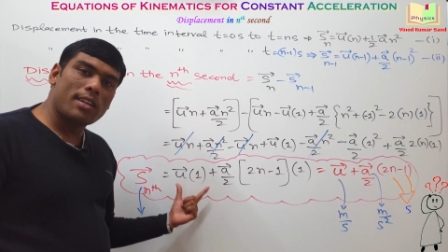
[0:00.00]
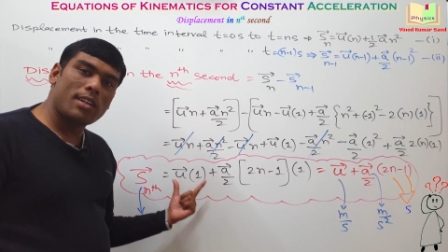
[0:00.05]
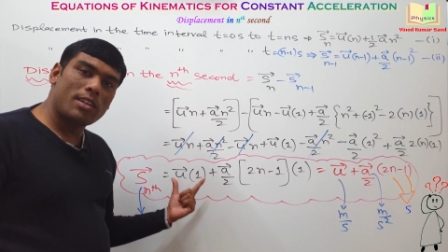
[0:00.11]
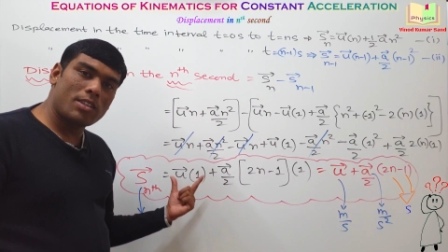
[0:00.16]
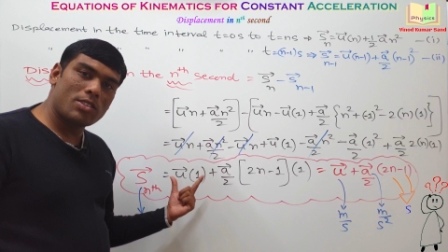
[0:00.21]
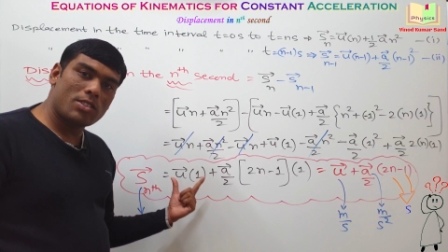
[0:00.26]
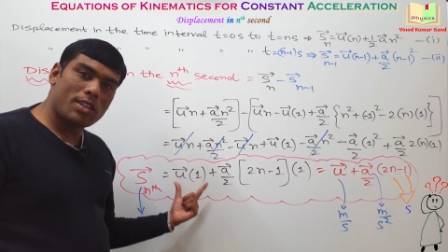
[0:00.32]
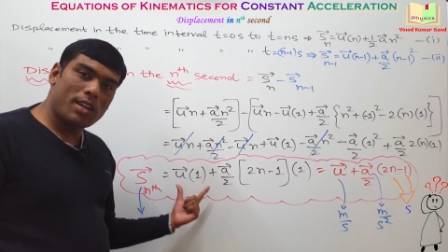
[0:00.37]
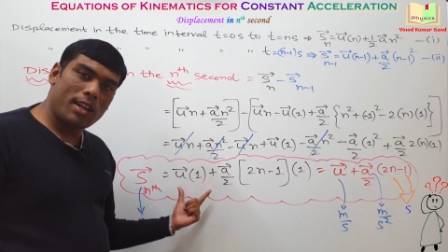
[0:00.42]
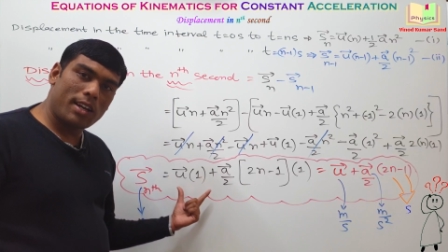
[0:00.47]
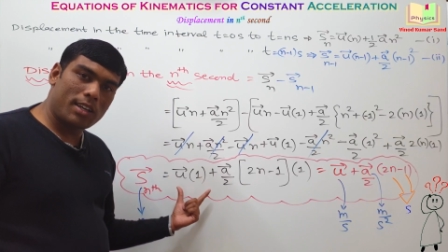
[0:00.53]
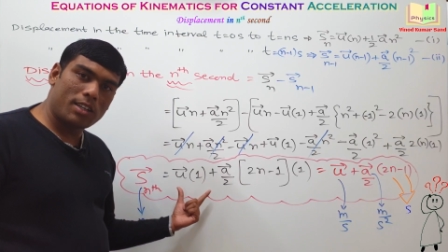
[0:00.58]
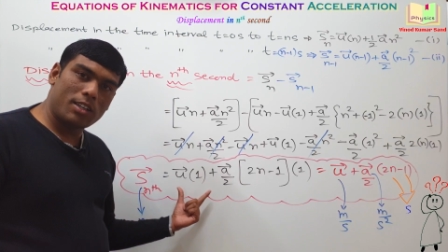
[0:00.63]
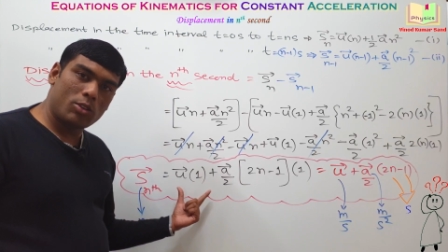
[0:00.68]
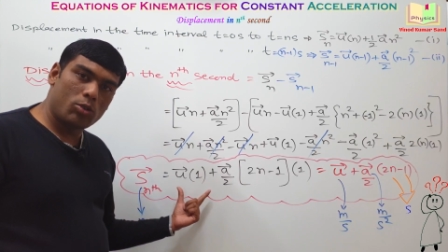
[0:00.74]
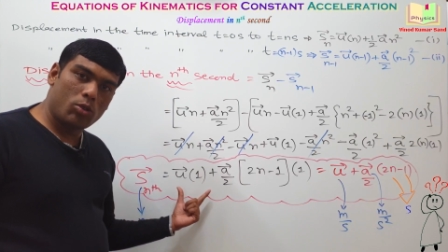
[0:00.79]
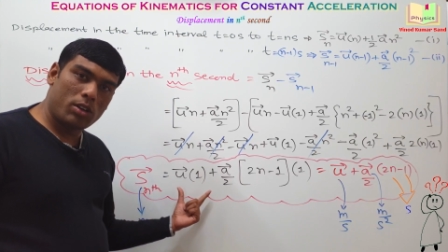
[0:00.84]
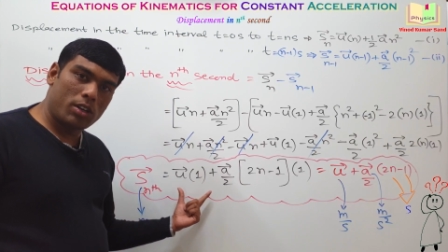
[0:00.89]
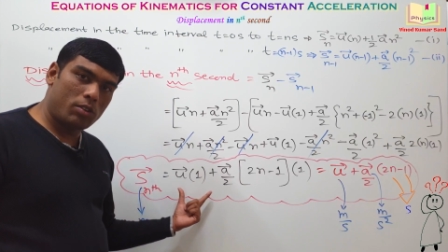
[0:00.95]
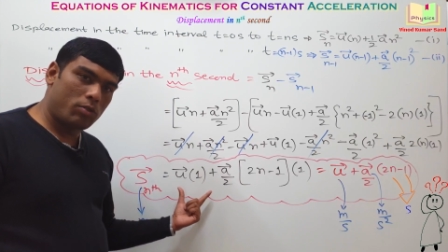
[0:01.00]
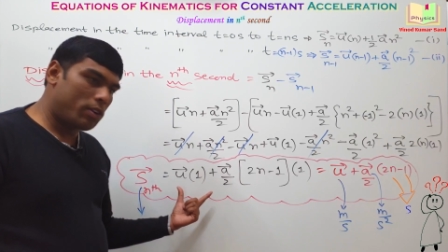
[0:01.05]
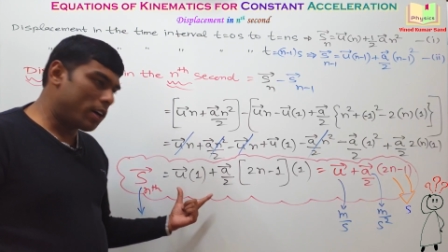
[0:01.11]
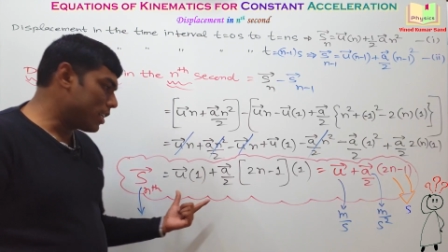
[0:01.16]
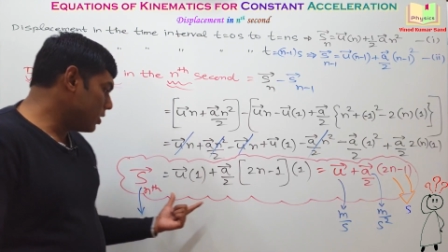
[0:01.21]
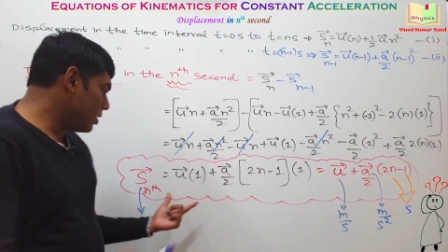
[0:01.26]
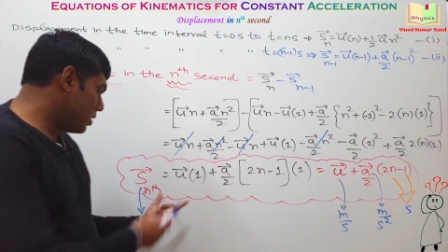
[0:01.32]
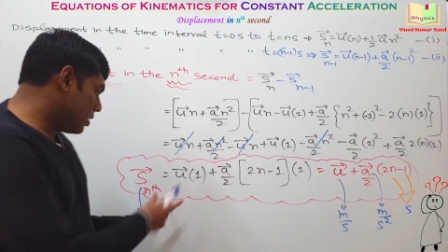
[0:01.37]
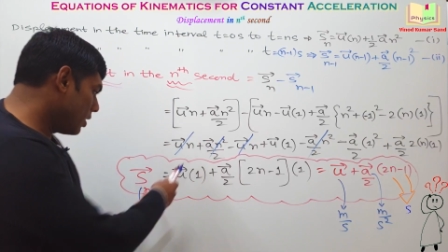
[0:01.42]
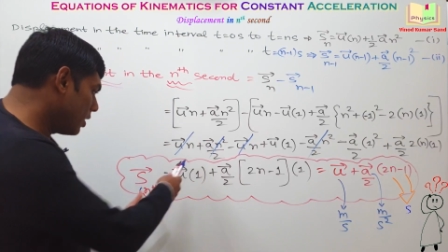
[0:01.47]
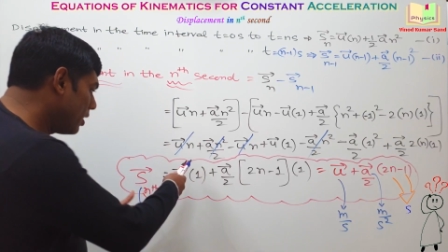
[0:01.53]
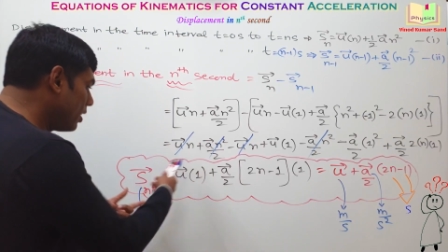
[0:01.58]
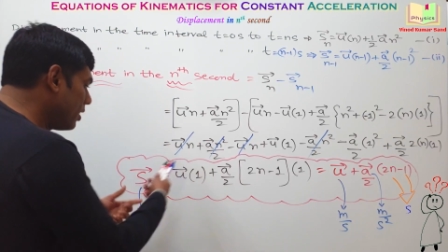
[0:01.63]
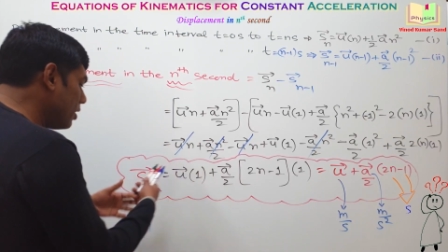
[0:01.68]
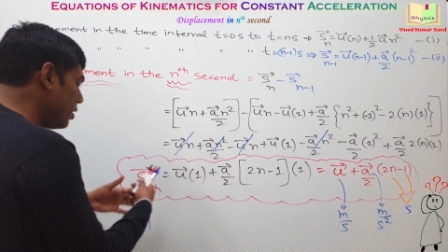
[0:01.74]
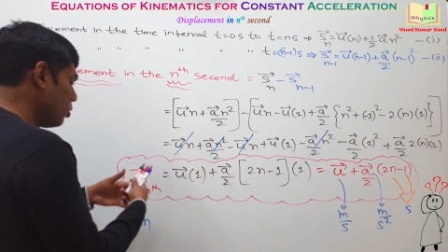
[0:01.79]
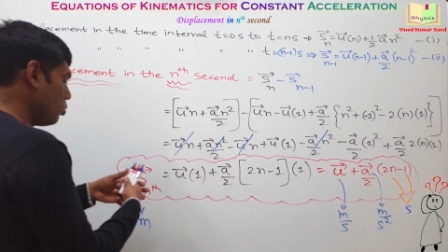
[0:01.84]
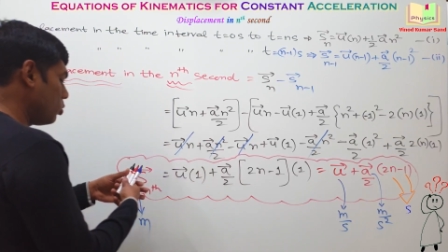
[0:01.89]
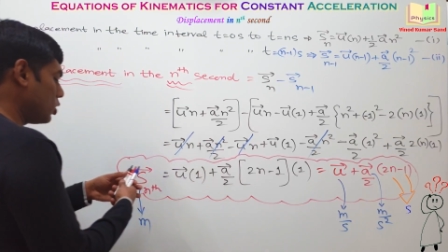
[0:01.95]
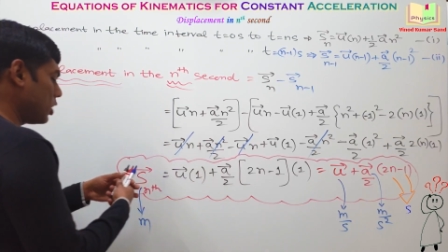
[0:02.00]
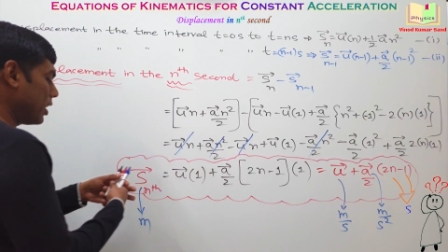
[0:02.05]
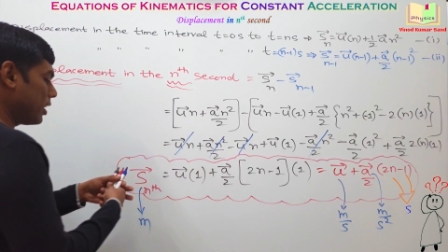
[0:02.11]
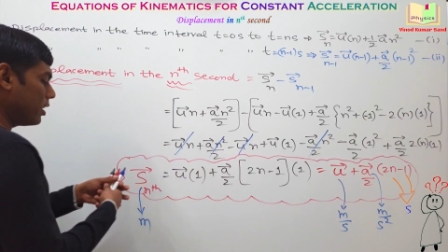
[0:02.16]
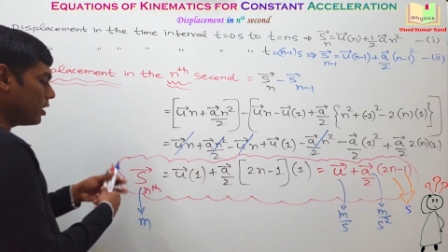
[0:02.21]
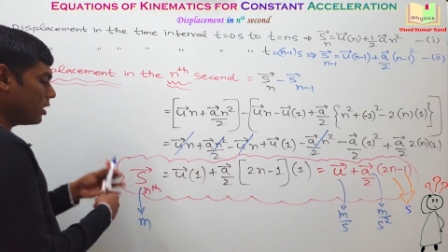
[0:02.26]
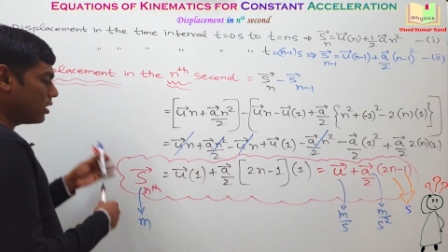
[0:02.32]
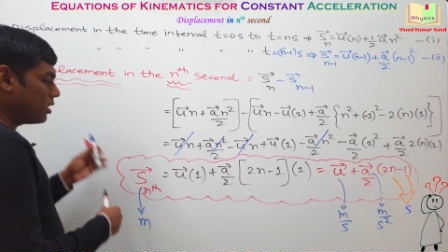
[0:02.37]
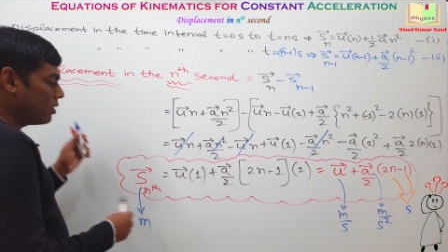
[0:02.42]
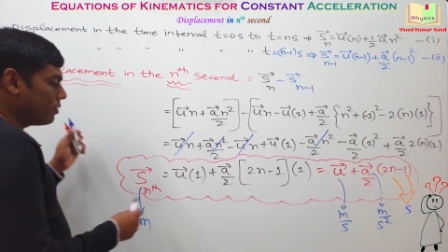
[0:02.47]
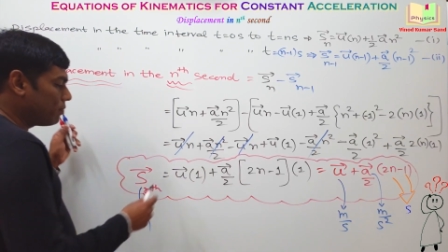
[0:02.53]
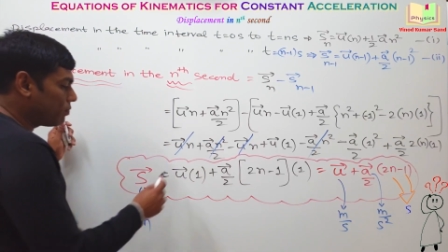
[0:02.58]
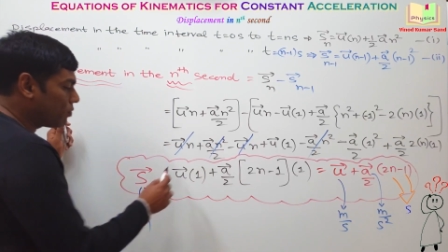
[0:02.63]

It is correct unit wise. You check it.